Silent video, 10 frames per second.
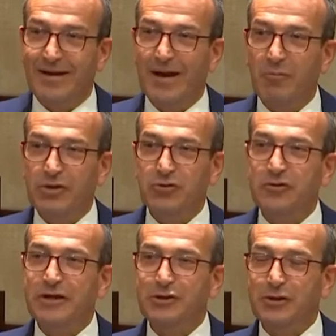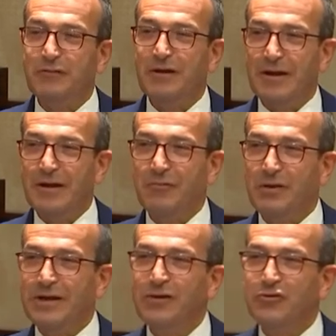and we do need to yeah,
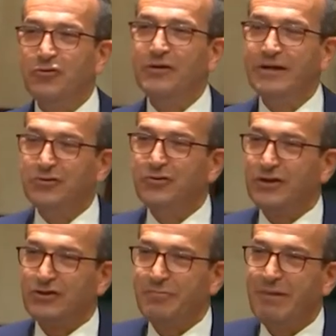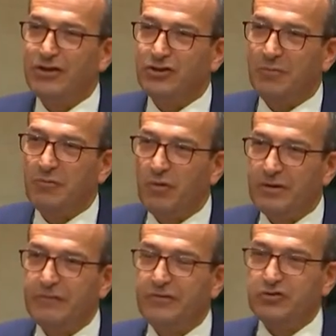we need do need to actually match up
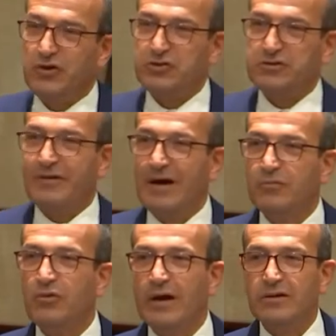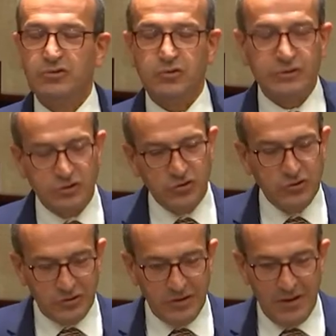what the infrastructure is available and to
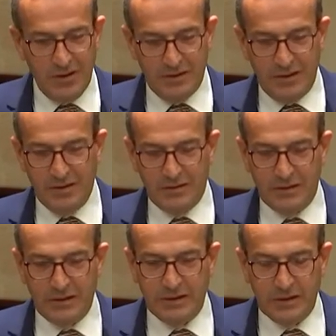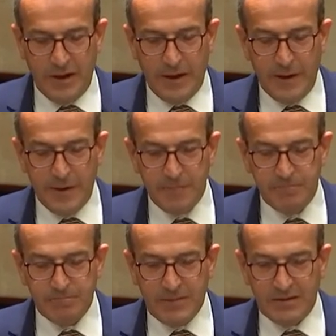reduce the the um,
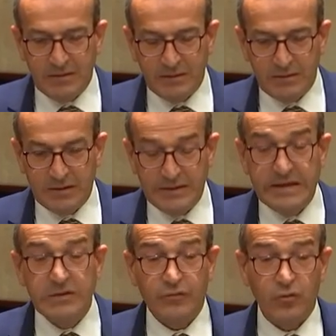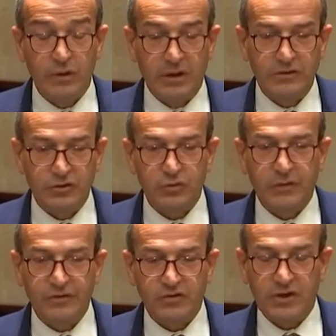the need for additional
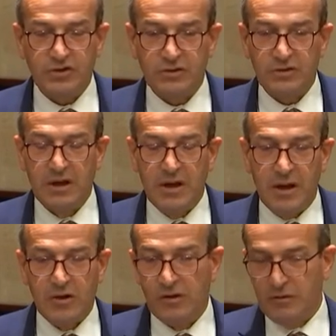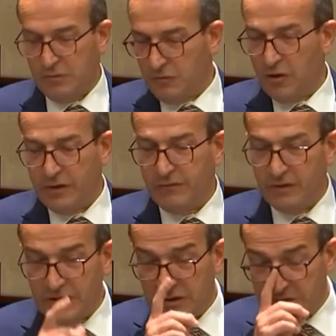infrastructure, and I, will give
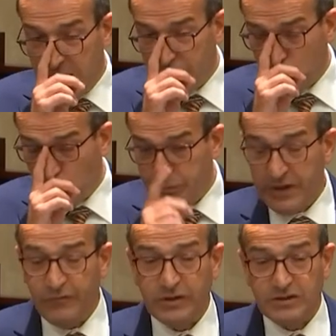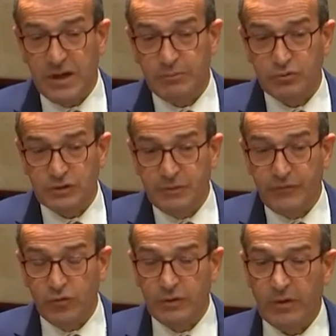examples would be, for example,
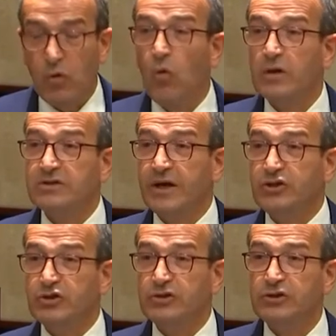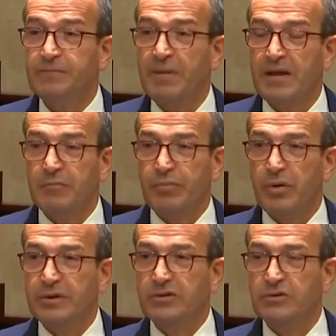Smithfield and Gawler stations,
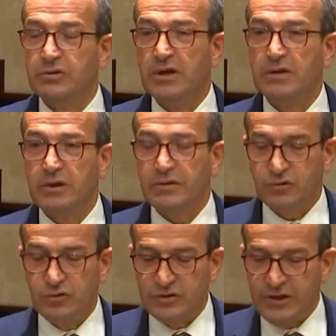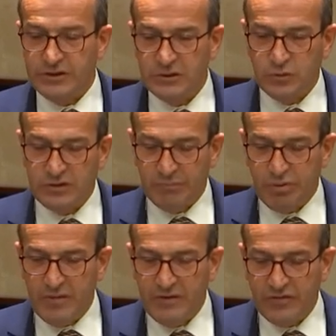probably the, uh, the other two stations which are
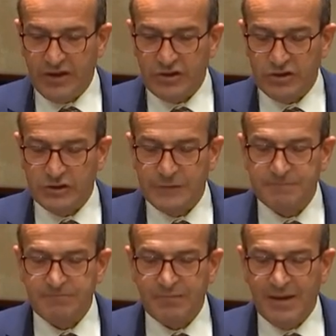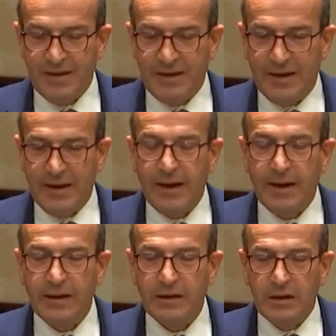priority stations,
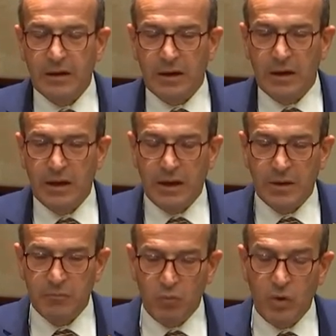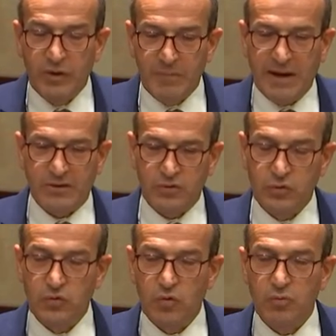and um, when we get back
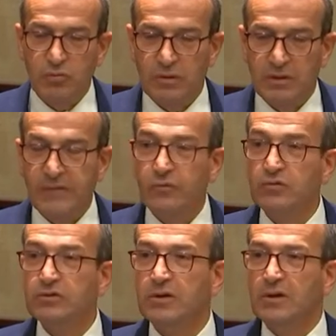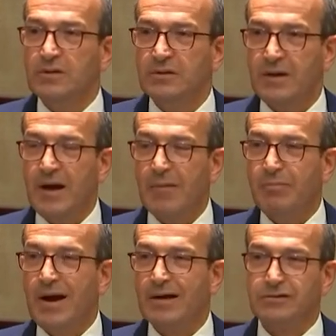to normal levels, the car
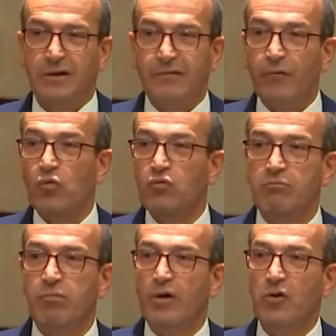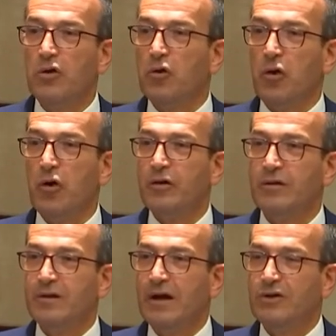parks are full. By 9
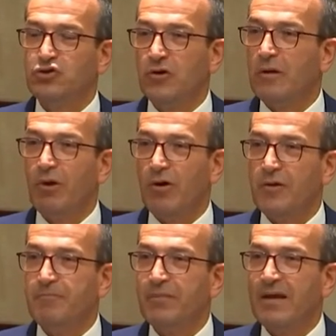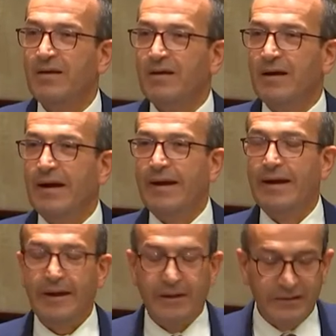o'clock, they are chock-a-block,
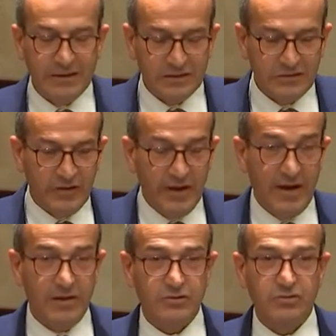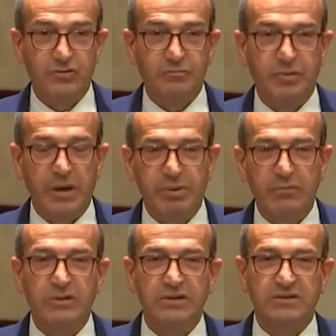and that, that's very hard to, and
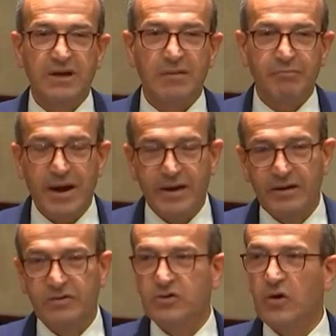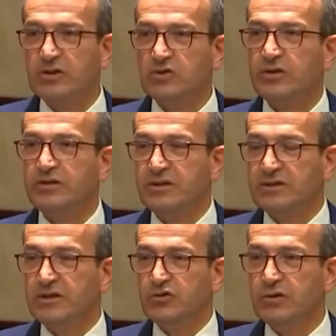people then start parking in side streets,
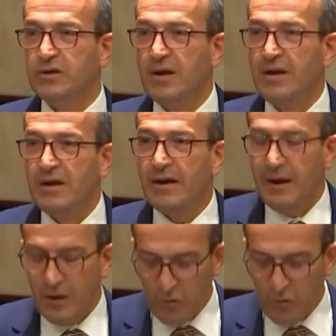etc., uh,